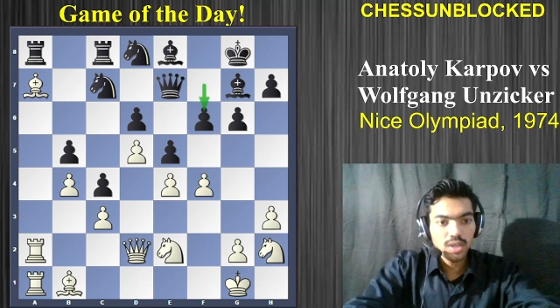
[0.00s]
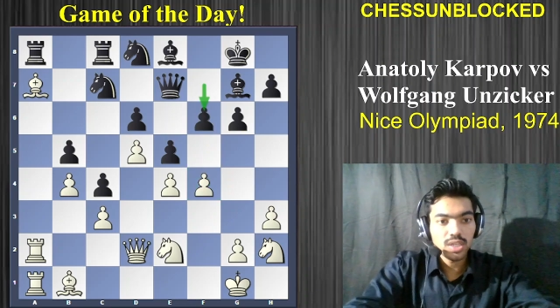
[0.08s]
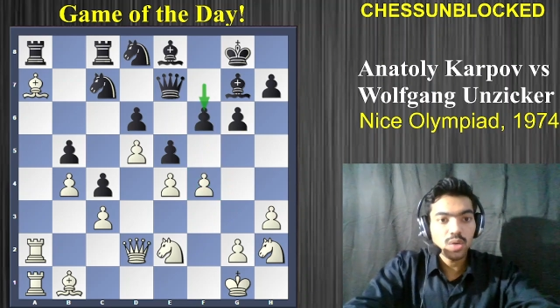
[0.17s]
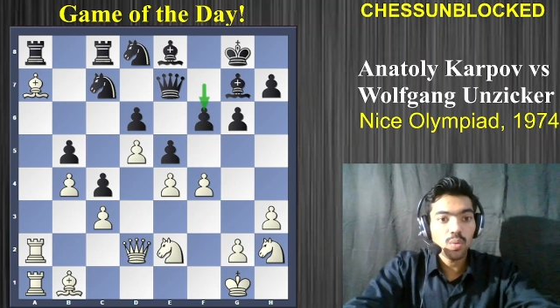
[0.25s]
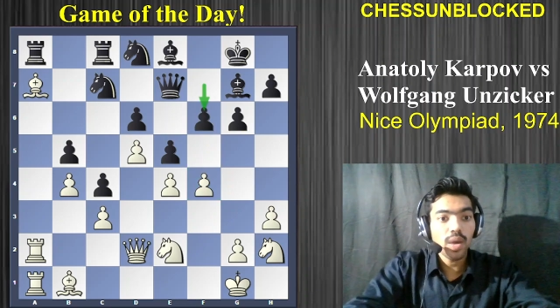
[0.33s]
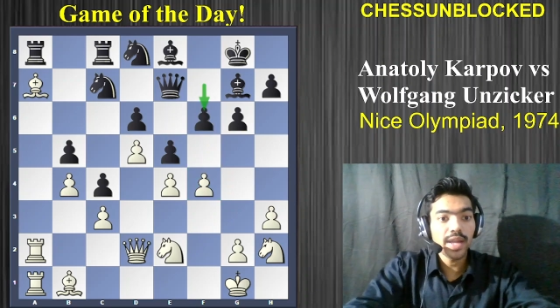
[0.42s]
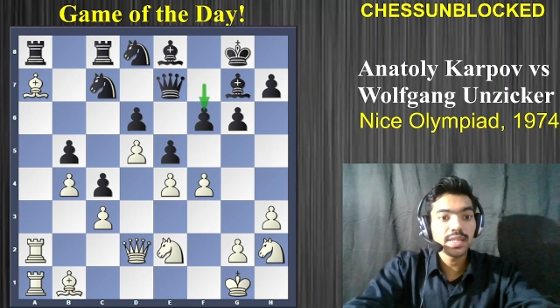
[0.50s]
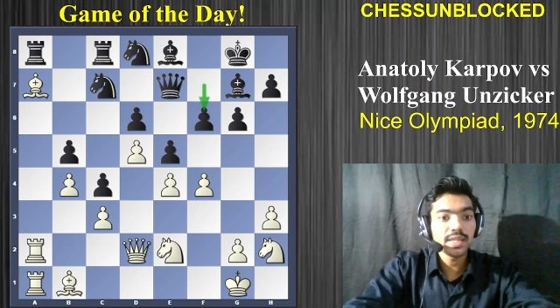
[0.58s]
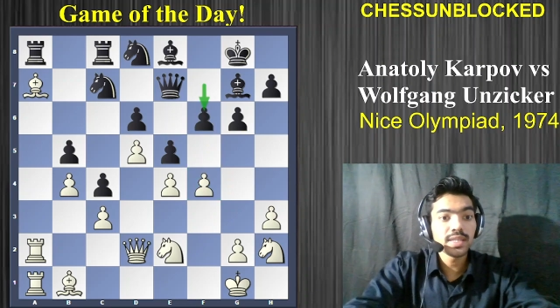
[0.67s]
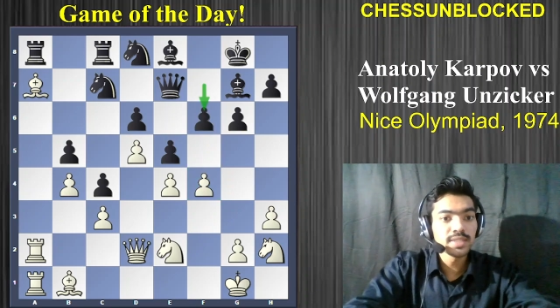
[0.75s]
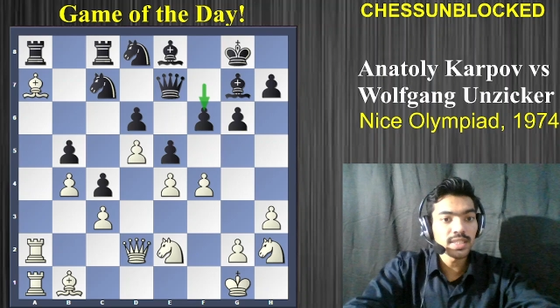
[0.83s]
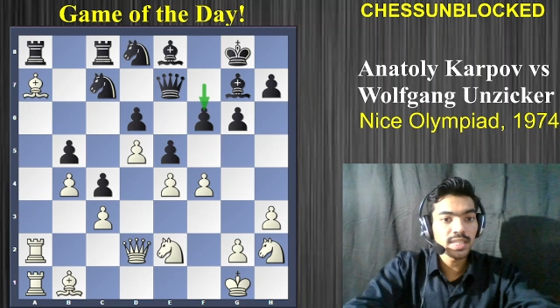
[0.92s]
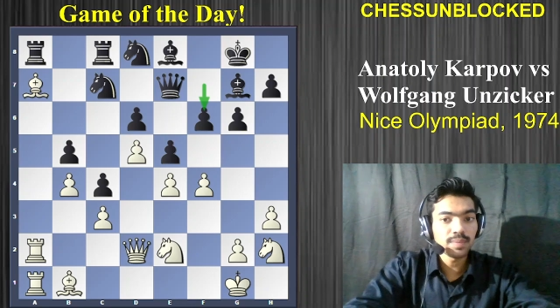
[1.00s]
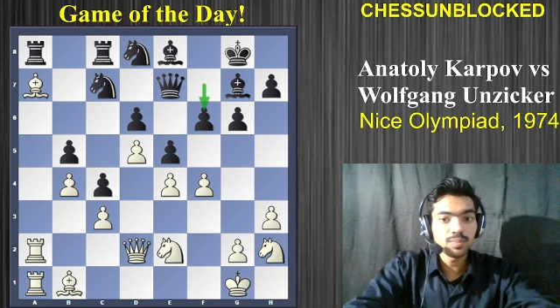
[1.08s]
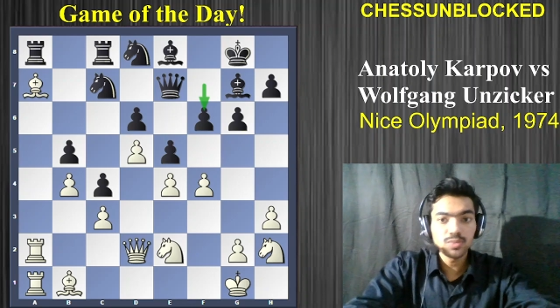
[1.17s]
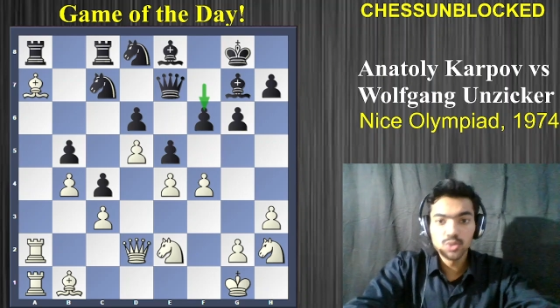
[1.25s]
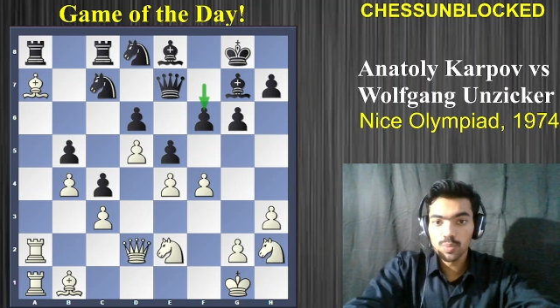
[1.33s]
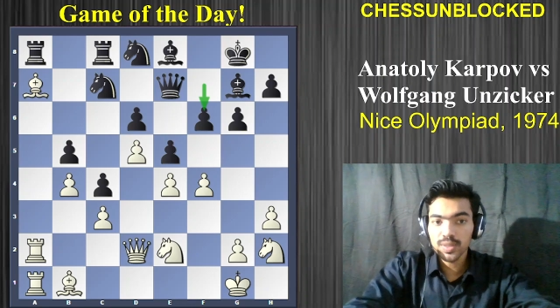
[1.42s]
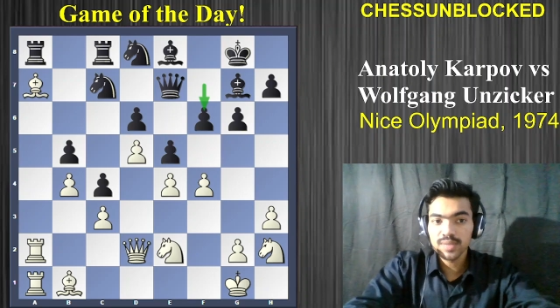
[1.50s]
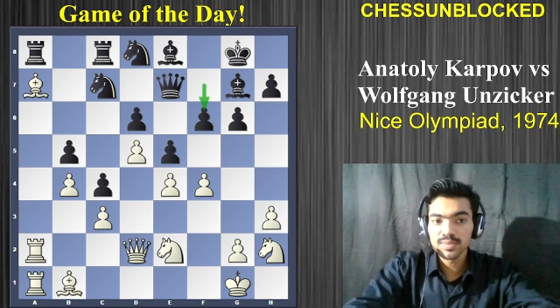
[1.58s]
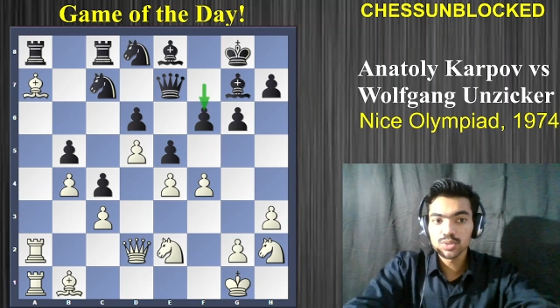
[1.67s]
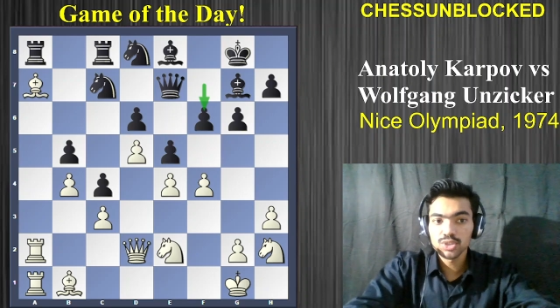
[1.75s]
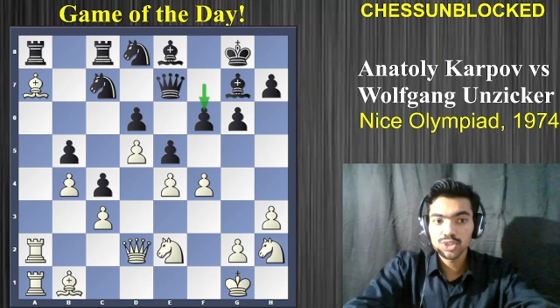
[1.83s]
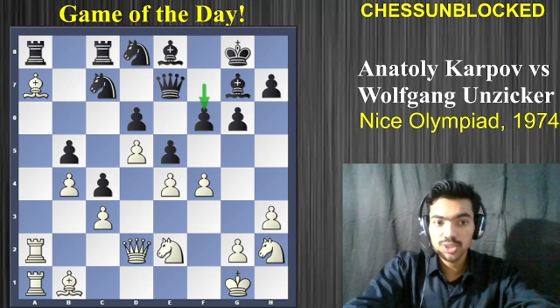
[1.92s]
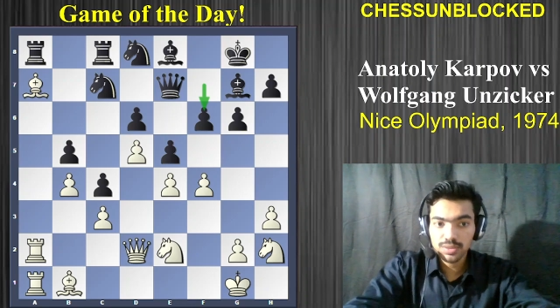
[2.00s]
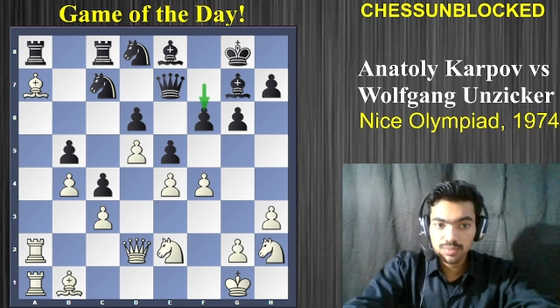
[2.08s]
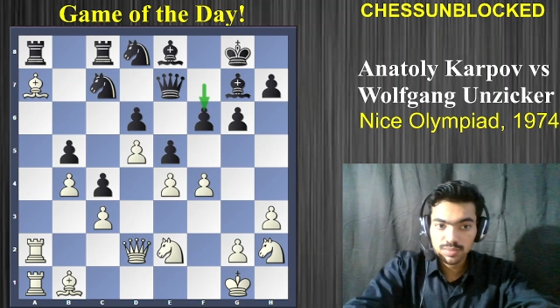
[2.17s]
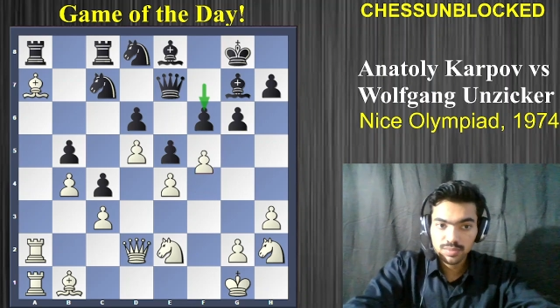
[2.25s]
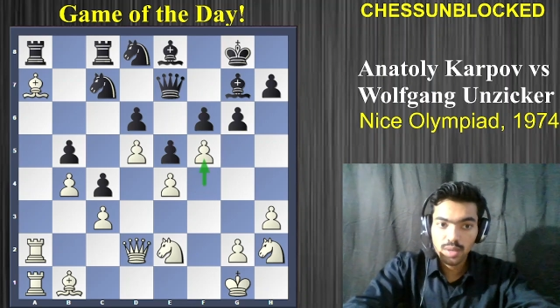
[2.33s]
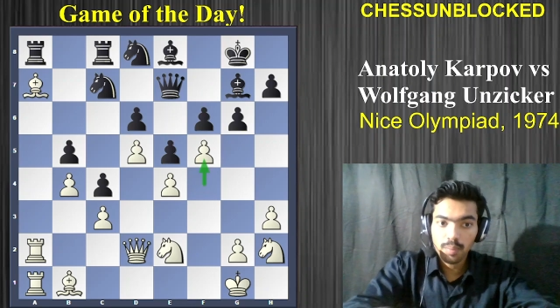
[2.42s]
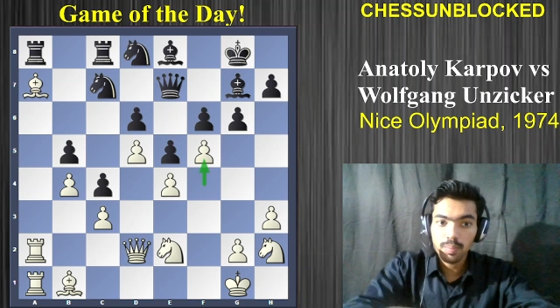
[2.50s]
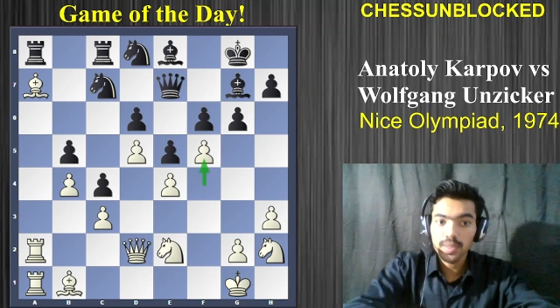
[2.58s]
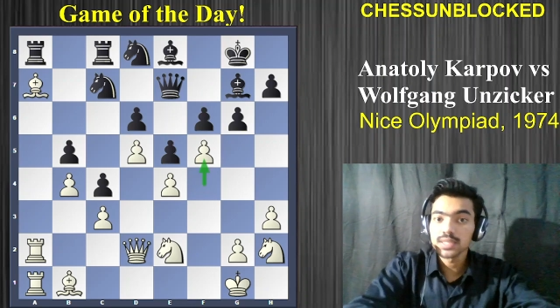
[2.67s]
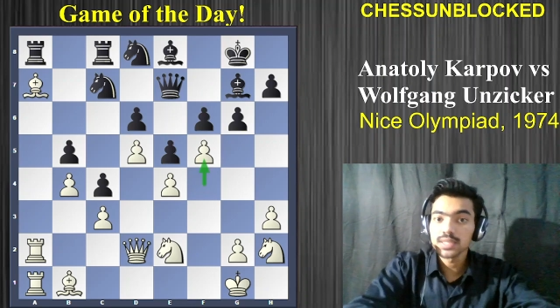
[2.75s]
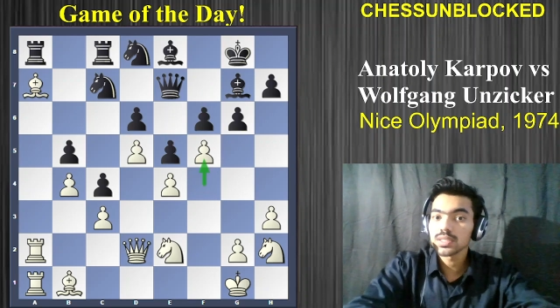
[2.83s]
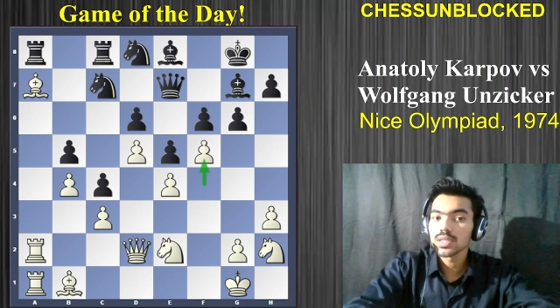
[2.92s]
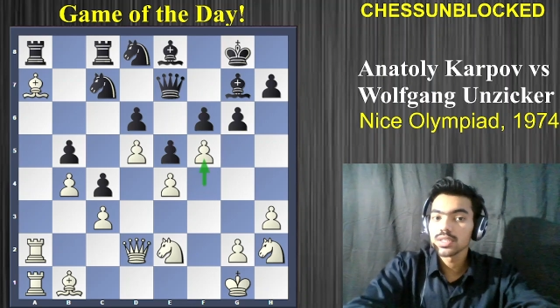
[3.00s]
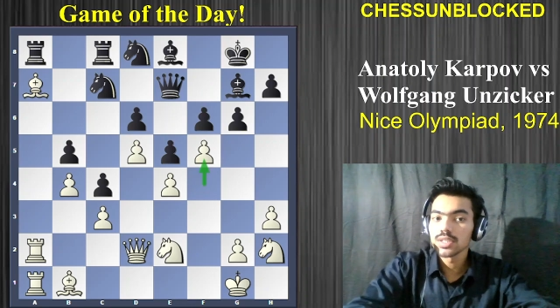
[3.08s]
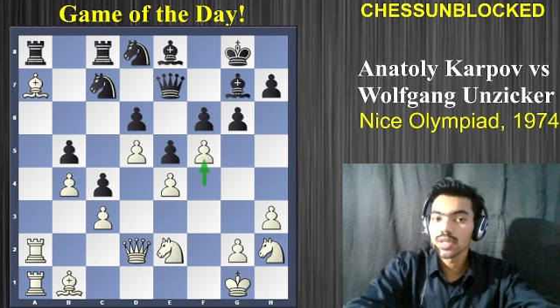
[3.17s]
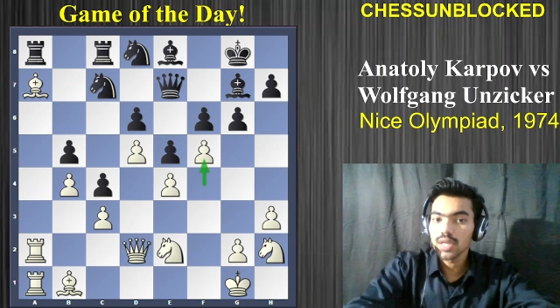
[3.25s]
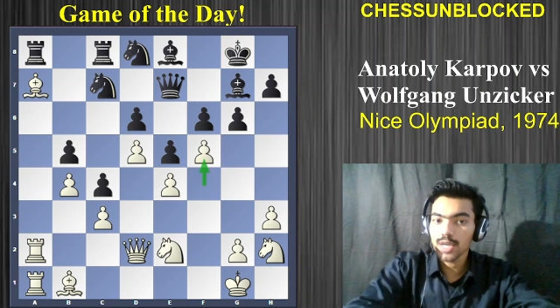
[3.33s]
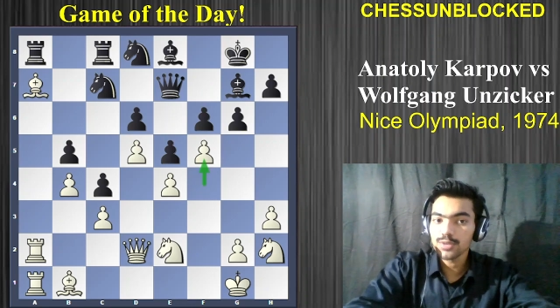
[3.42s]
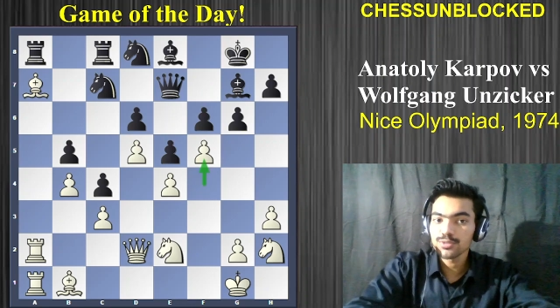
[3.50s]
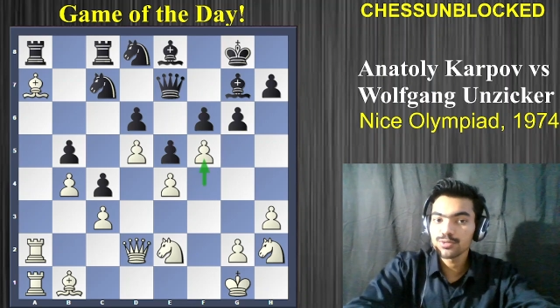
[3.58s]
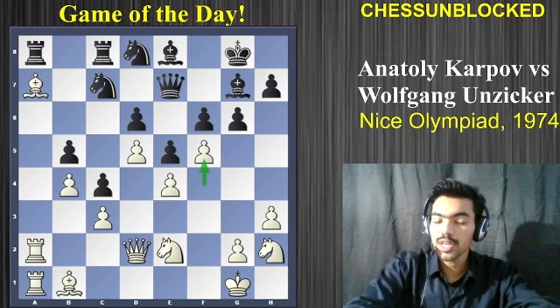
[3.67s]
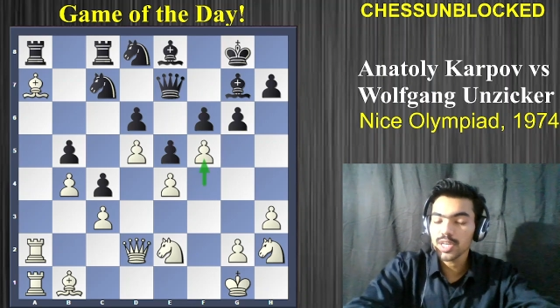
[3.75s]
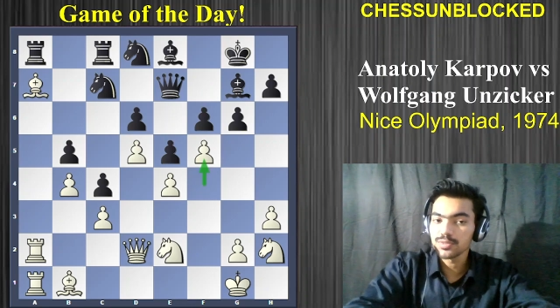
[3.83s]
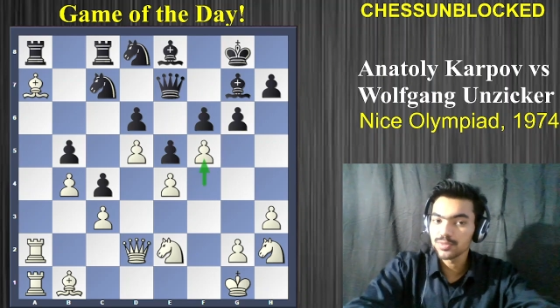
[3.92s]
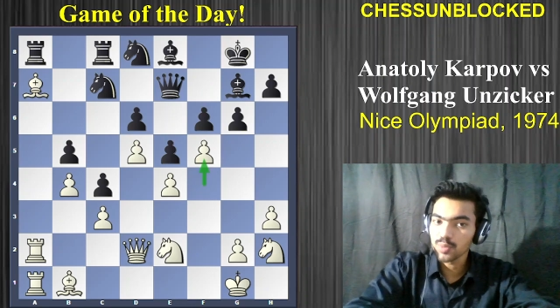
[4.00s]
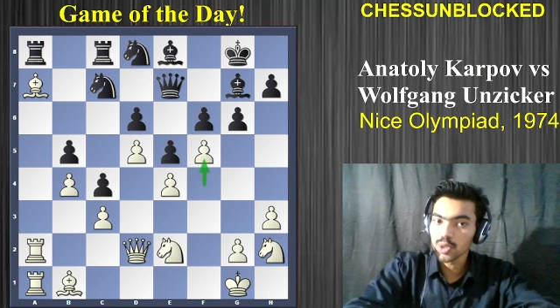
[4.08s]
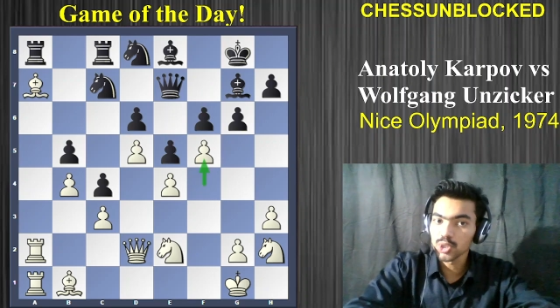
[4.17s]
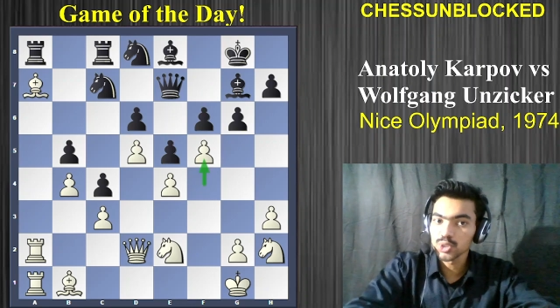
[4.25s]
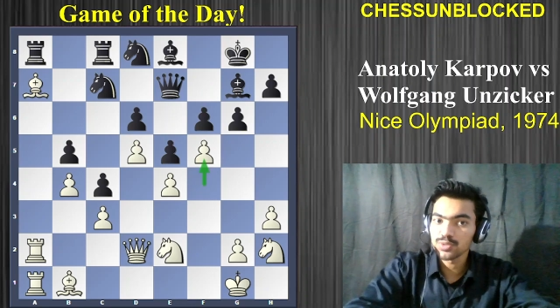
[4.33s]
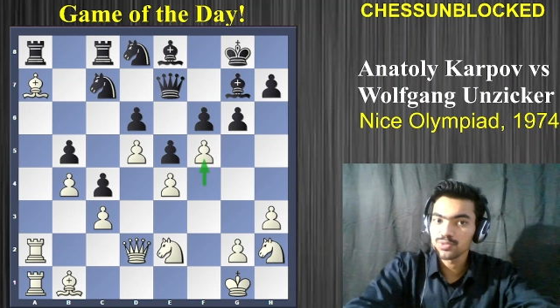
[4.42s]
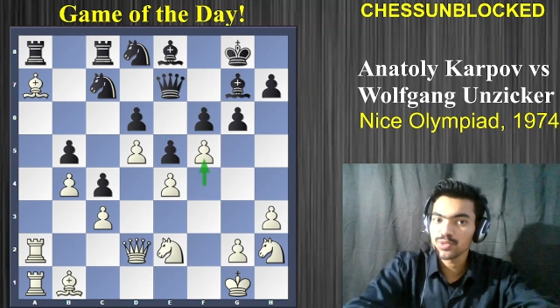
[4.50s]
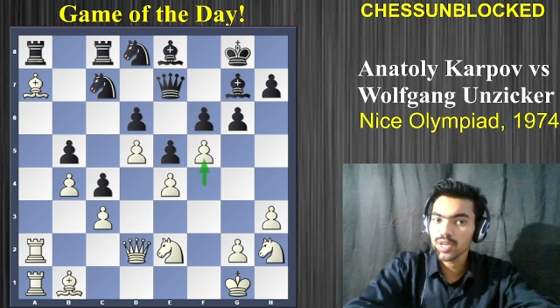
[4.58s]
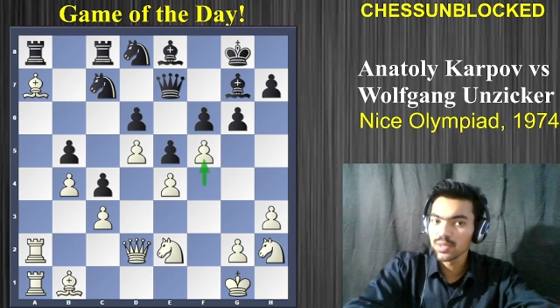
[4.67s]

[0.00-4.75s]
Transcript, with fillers: Now white, in his attempt to open up the position, plays f5, pawn to f5.